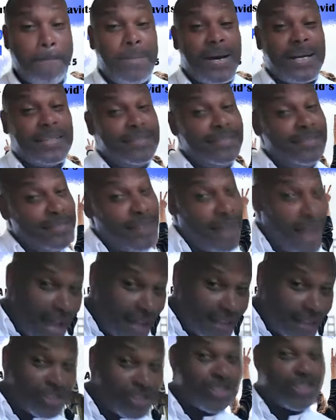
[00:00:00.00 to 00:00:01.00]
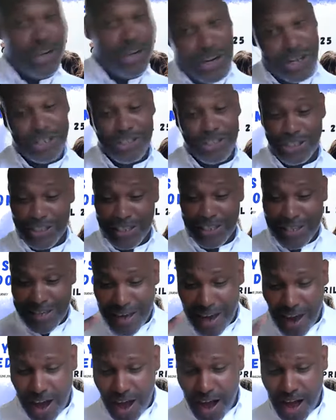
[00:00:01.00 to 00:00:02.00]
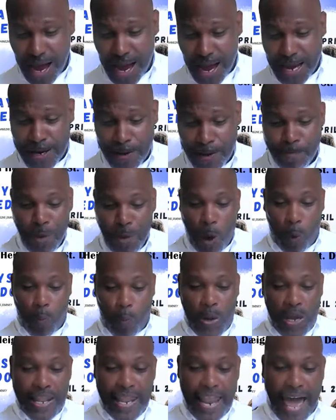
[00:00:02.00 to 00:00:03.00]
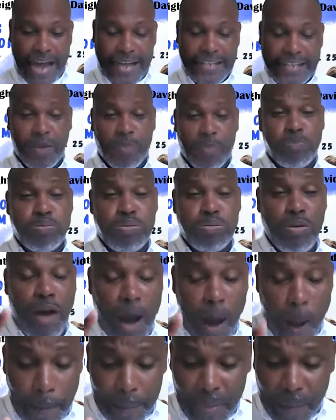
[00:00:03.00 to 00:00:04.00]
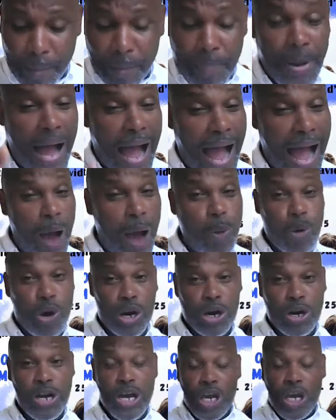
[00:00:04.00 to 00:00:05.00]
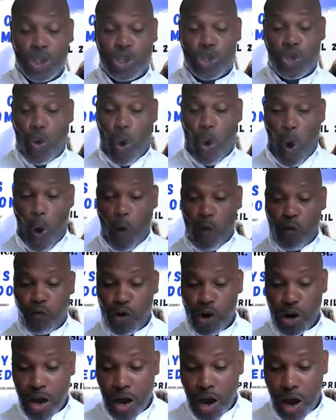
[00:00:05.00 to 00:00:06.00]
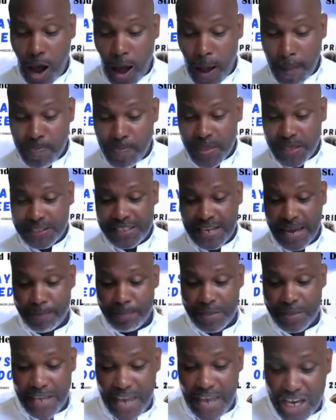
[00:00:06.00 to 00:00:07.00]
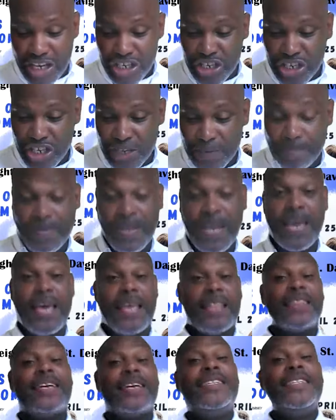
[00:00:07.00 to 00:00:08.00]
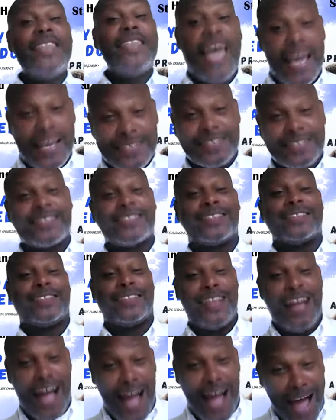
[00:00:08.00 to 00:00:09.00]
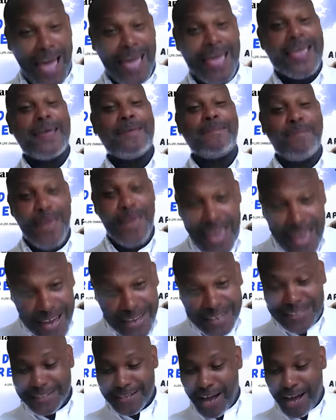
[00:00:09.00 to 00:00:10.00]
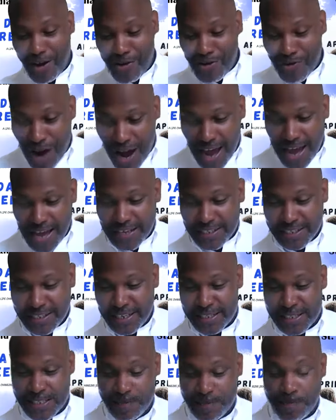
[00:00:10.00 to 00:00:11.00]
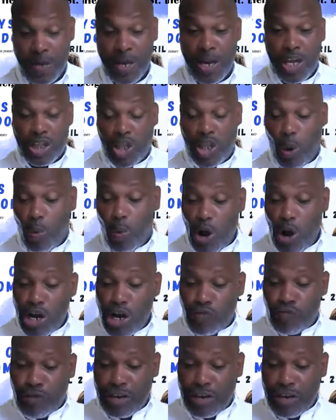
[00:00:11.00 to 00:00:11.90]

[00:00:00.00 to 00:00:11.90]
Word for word: but not turn to God, we lack the, prop, the power to overcome the temptation the next time it arises. The word